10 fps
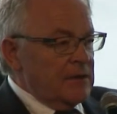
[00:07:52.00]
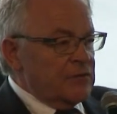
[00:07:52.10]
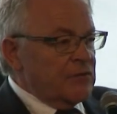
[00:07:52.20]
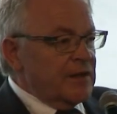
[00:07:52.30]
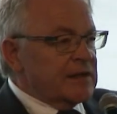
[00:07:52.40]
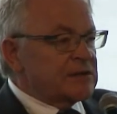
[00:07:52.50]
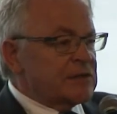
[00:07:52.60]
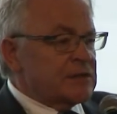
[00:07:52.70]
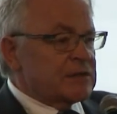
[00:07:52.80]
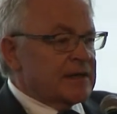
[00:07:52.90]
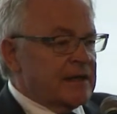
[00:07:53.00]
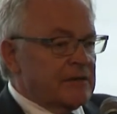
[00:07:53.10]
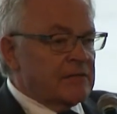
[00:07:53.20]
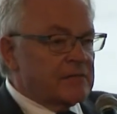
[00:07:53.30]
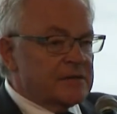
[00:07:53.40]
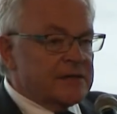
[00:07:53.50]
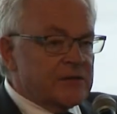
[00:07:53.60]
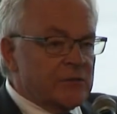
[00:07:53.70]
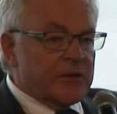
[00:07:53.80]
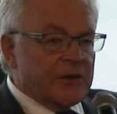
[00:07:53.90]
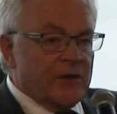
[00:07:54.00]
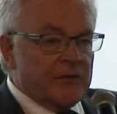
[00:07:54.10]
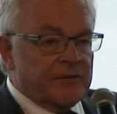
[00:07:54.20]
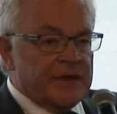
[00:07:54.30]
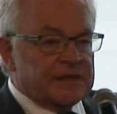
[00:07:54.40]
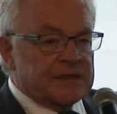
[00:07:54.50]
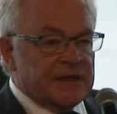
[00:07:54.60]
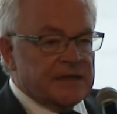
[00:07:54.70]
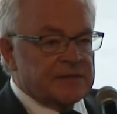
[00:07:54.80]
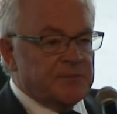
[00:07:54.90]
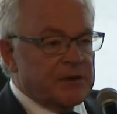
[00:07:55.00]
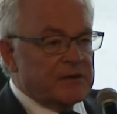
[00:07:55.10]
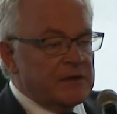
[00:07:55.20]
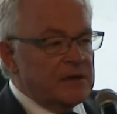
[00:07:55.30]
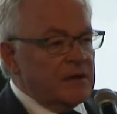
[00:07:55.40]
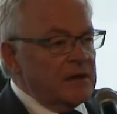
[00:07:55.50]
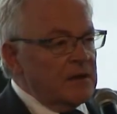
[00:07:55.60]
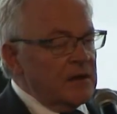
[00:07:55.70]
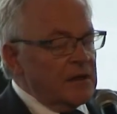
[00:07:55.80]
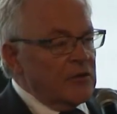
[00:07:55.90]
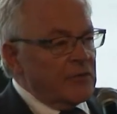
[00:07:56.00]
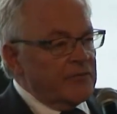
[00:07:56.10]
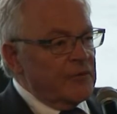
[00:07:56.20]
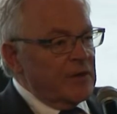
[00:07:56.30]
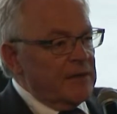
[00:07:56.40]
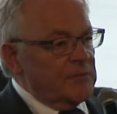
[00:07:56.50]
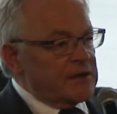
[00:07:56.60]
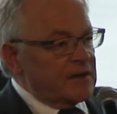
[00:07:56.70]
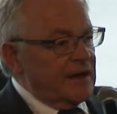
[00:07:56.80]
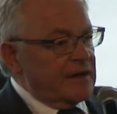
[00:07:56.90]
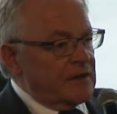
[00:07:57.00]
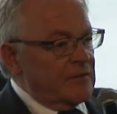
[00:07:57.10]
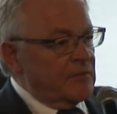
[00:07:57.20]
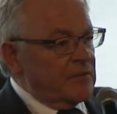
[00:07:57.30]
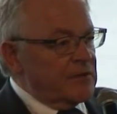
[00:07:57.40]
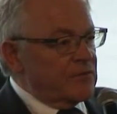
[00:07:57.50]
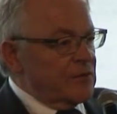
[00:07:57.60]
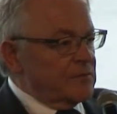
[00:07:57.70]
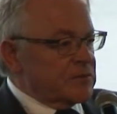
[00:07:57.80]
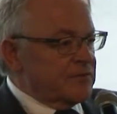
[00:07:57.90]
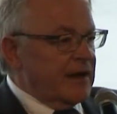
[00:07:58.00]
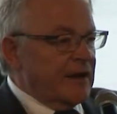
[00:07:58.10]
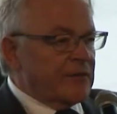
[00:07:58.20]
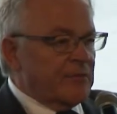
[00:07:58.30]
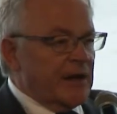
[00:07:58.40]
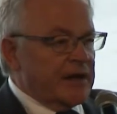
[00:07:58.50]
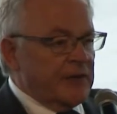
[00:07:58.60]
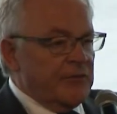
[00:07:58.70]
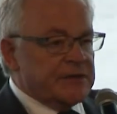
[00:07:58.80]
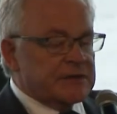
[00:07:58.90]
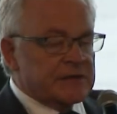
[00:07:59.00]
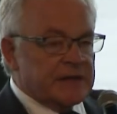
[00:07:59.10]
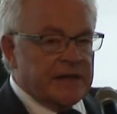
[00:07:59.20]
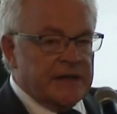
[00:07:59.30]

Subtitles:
due diligence can deal with a lot of these things, but not fully mitigate them in terms of counterparty risk,